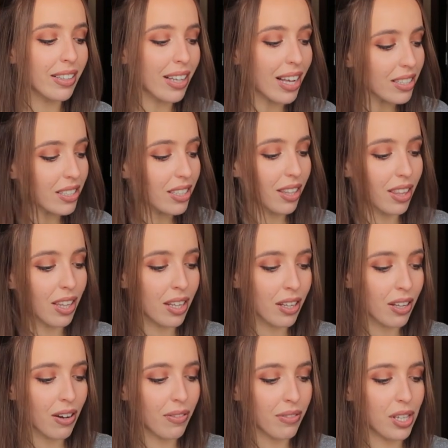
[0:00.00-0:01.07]
the last
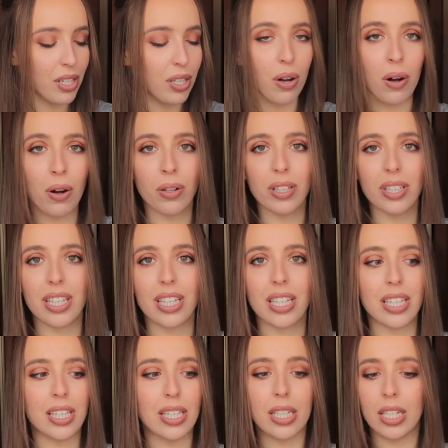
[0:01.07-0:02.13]
thing of this haul
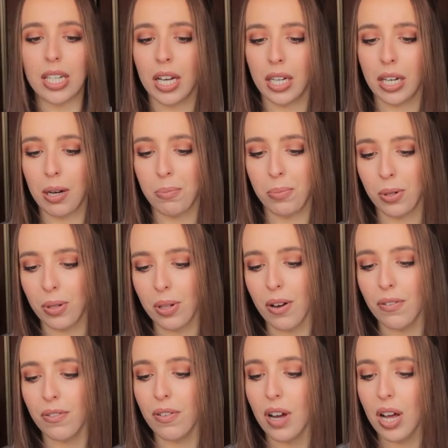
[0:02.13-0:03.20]
is a couple
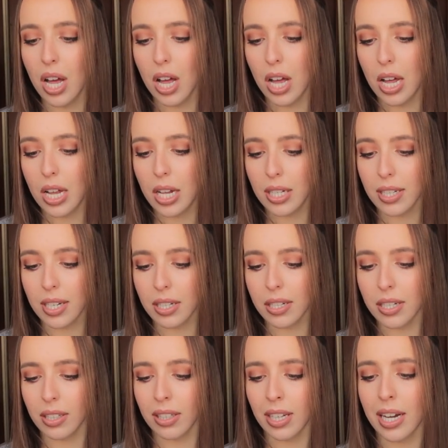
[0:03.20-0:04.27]
of
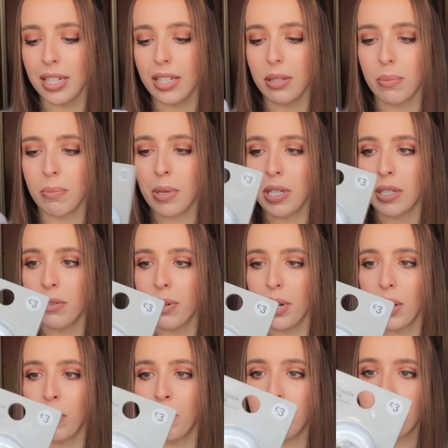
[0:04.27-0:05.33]
Dutch lights,
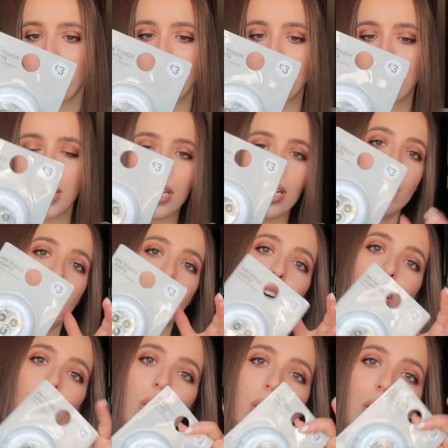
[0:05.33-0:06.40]
battery operated.
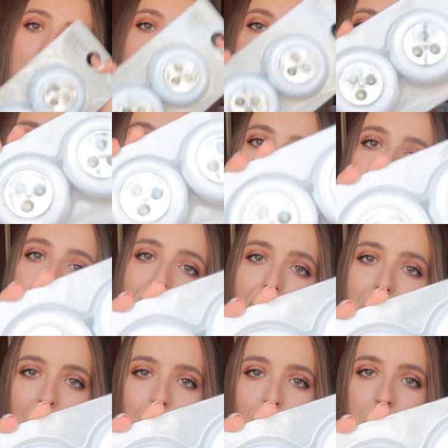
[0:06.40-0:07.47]
So
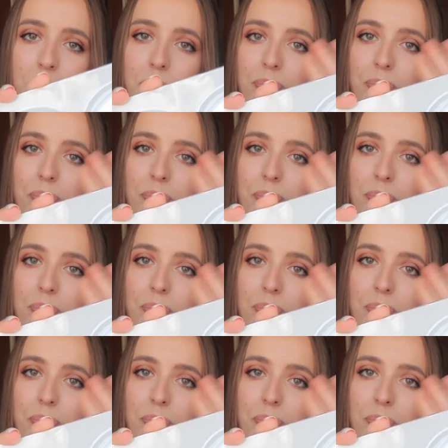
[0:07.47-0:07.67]
yeah,